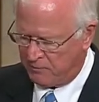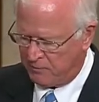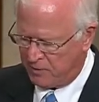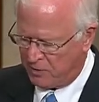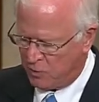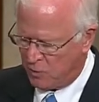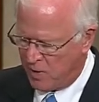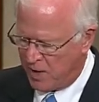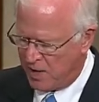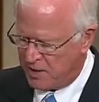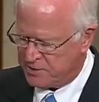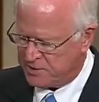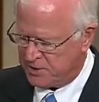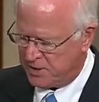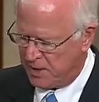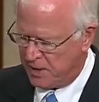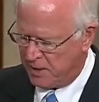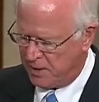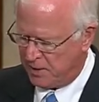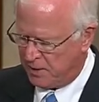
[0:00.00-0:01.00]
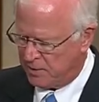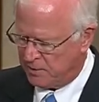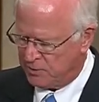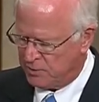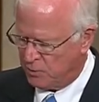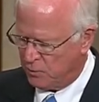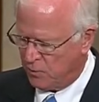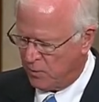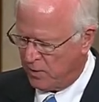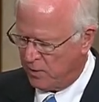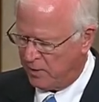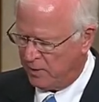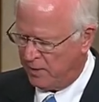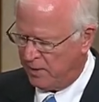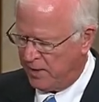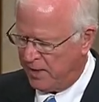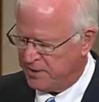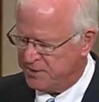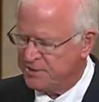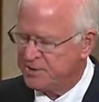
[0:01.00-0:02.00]
requires the alien to work
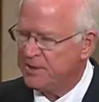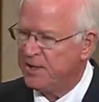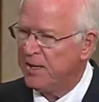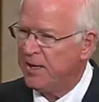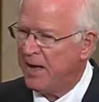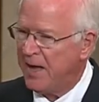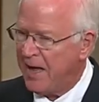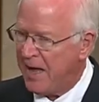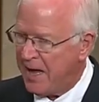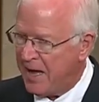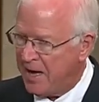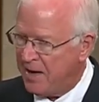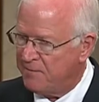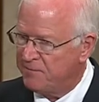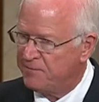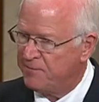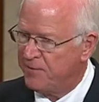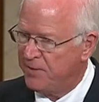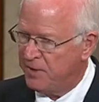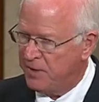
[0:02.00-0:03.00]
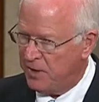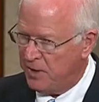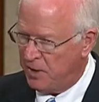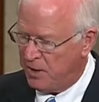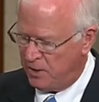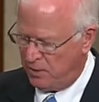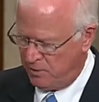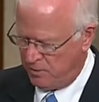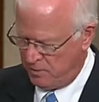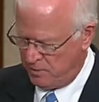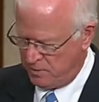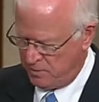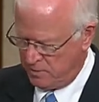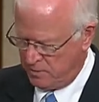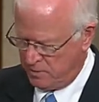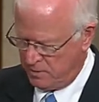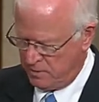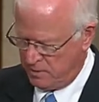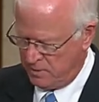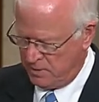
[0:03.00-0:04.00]
less than half the year
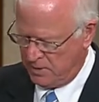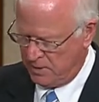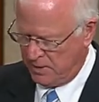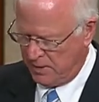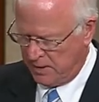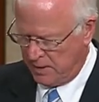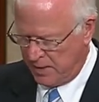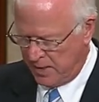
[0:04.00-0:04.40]
in